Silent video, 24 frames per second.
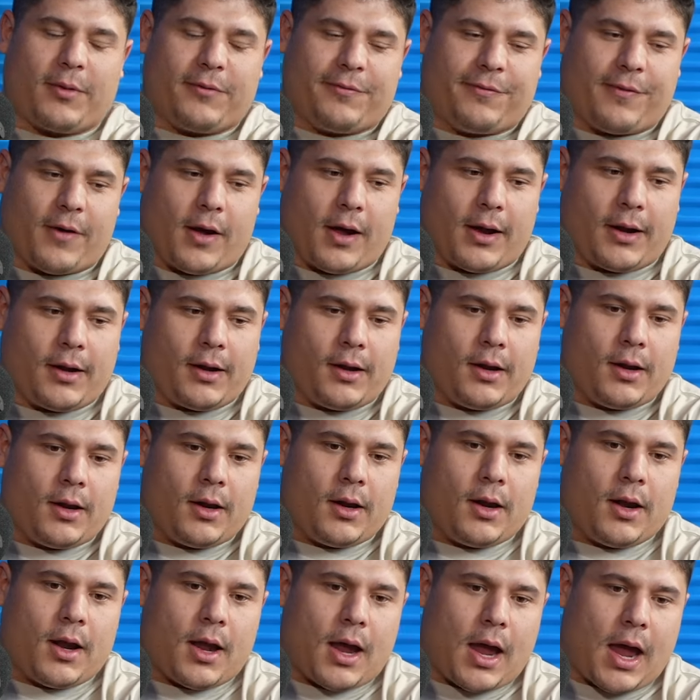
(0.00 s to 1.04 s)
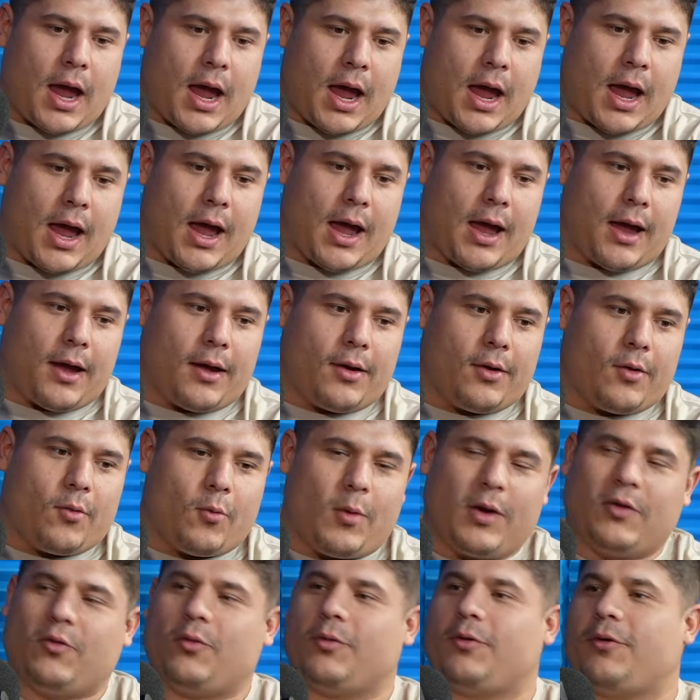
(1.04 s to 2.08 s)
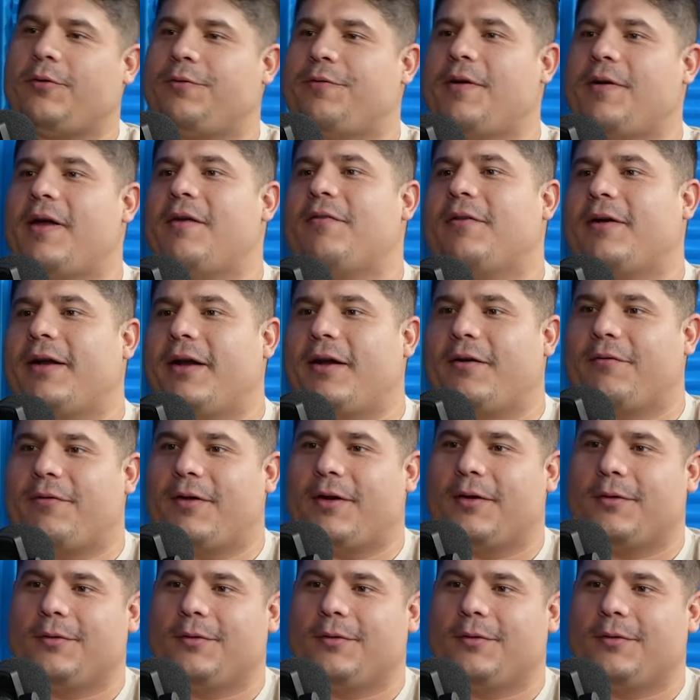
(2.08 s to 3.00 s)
fun. Uh, which was your favorite interview?